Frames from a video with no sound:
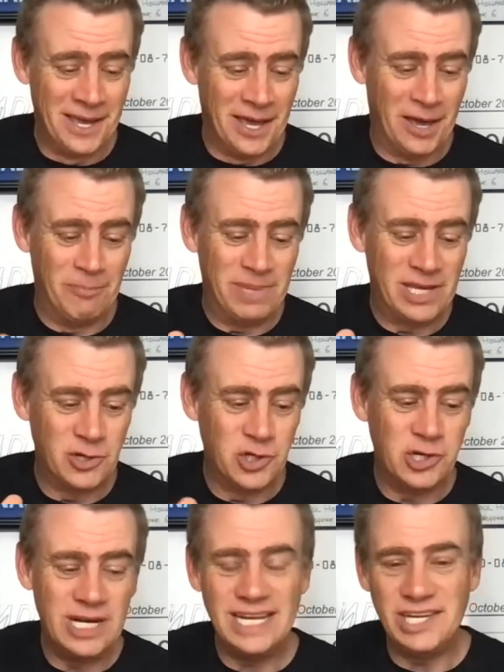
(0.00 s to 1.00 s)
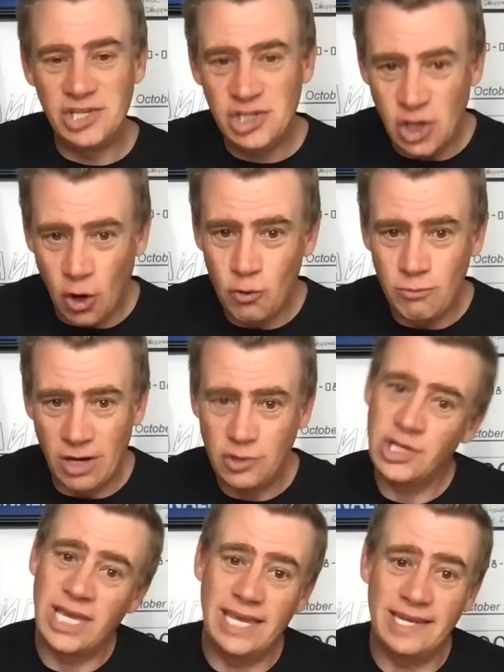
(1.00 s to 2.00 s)
And because you needed so
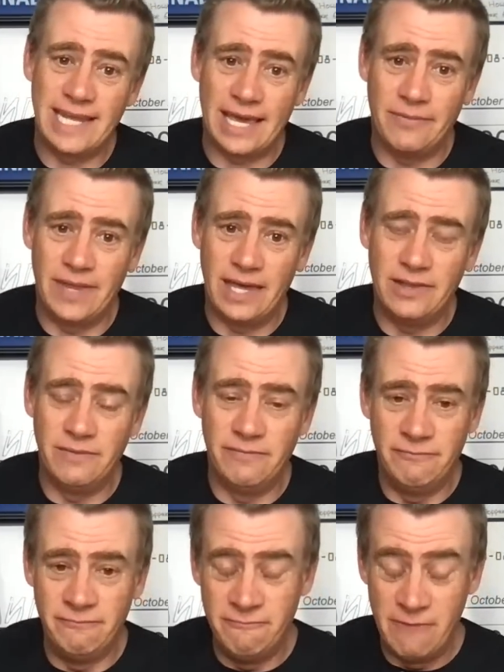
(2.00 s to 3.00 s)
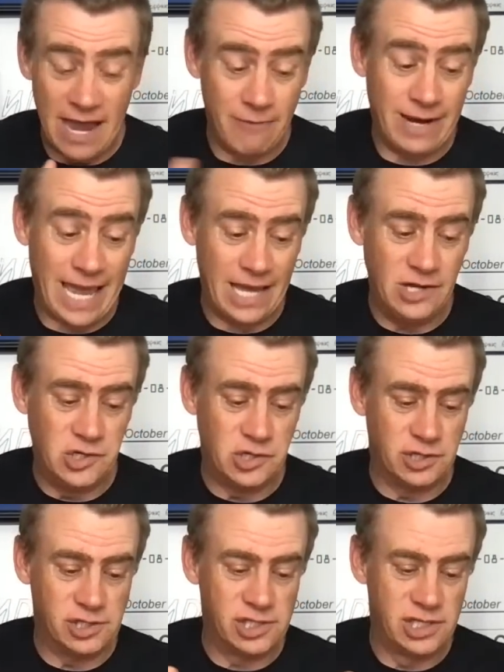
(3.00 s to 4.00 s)
much kit down there, the
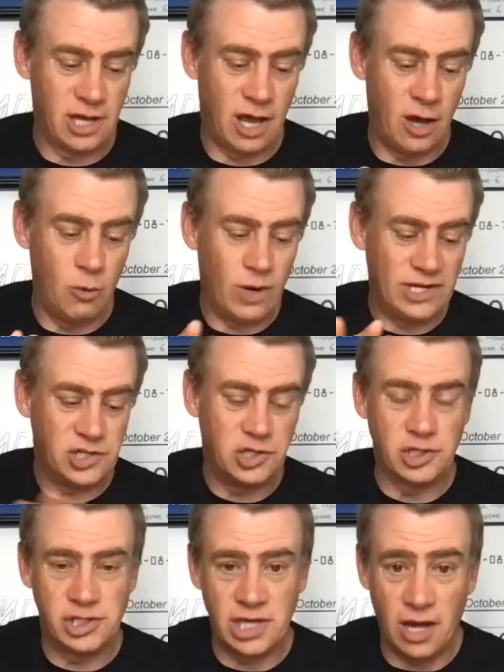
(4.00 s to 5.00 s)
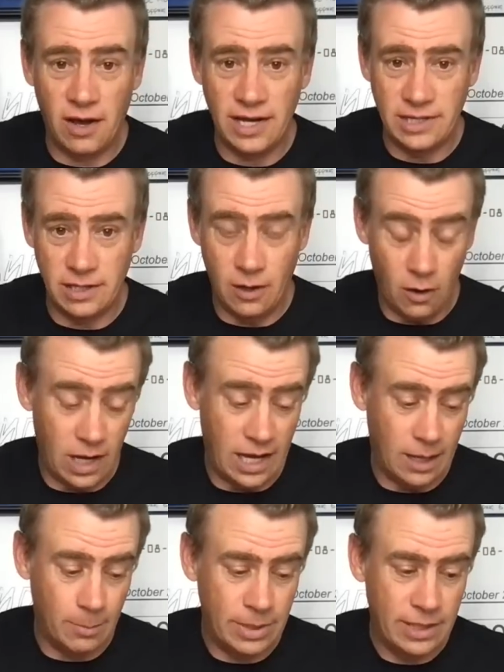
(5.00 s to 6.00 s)
variations, I always just tied a lot
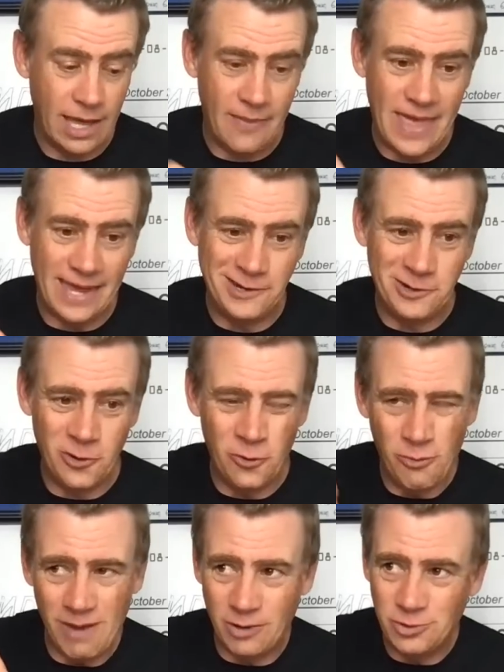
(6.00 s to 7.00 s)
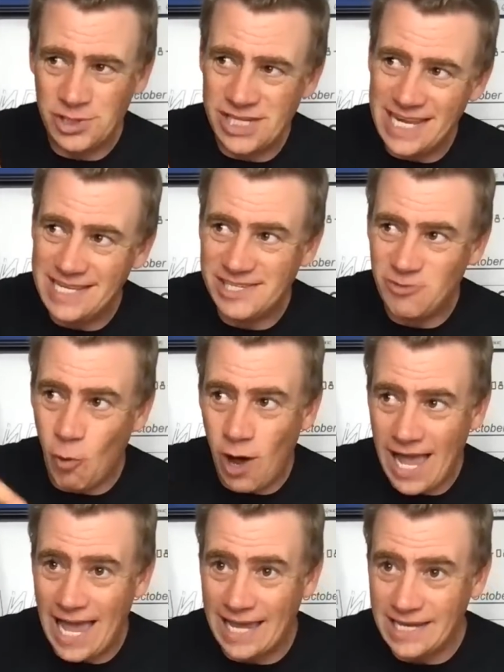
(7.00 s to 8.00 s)
up. And then almost since
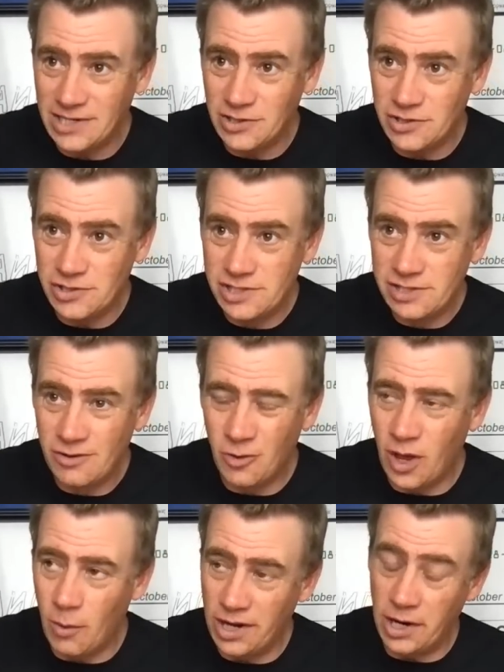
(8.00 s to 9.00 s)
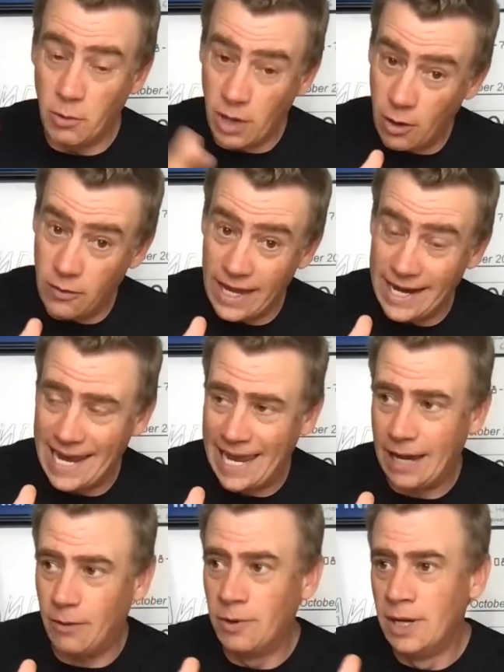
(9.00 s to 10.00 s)
Whiteacres, although I don't go there now,